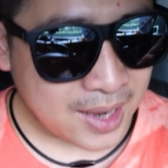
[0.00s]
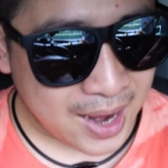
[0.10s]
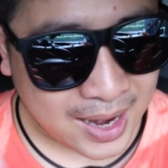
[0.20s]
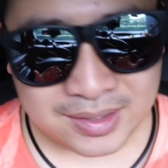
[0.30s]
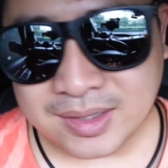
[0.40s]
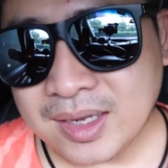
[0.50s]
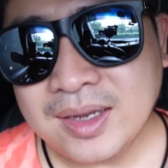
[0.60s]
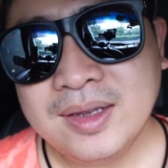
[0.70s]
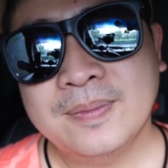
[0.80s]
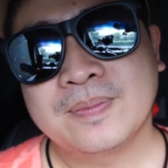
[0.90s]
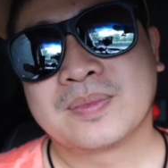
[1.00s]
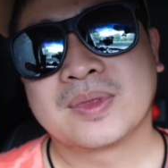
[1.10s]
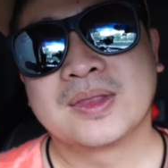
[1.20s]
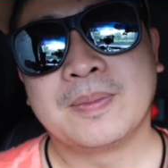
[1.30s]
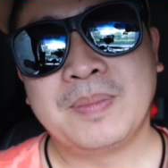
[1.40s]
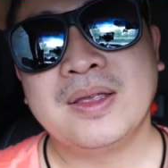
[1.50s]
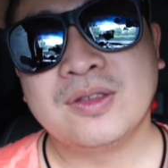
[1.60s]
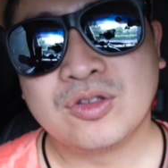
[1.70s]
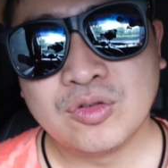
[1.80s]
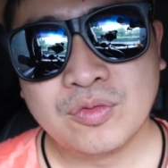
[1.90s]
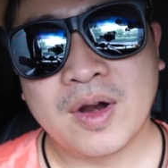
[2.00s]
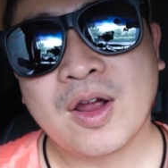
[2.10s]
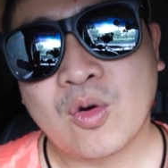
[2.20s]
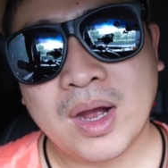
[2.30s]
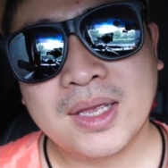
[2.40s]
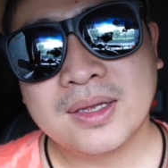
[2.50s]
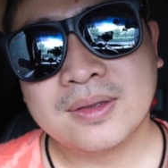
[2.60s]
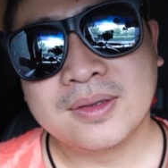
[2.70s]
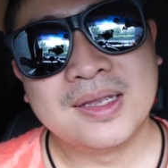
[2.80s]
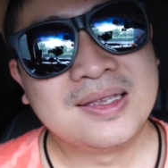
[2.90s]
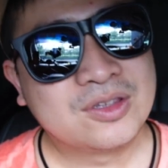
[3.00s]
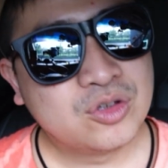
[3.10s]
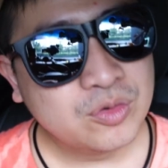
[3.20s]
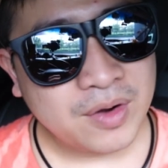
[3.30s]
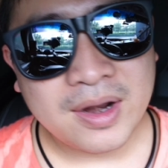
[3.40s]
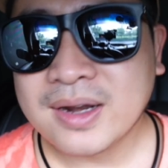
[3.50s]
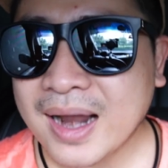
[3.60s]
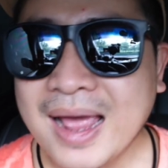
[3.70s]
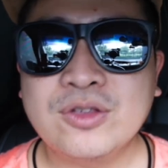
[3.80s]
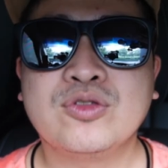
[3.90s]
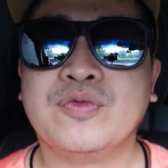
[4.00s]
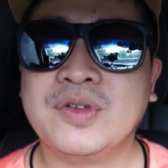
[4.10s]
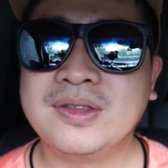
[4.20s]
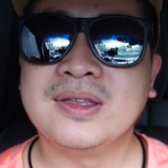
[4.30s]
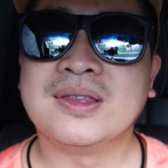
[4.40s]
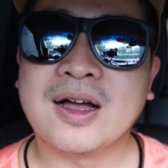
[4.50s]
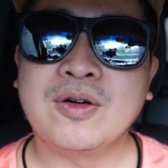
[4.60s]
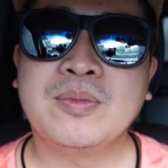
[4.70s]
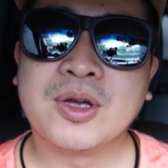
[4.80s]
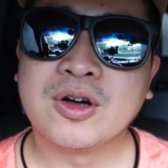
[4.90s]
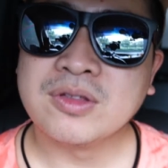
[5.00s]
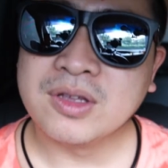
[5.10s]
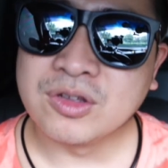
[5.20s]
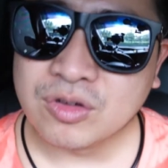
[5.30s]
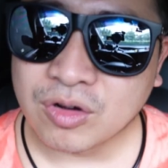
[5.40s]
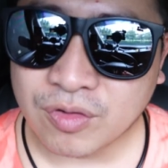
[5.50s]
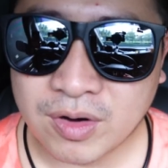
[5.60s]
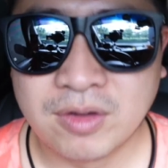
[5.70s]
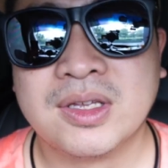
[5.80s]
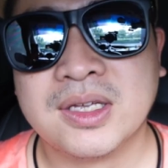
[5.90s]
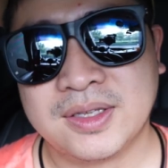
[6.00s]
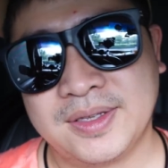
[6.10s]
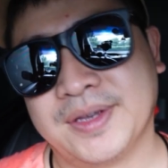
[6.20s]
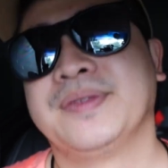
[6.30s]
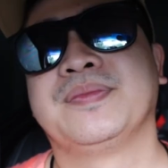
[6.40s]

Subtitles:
I think the place is still very quiet. It's still very nice to visit now because it's not crowded yet.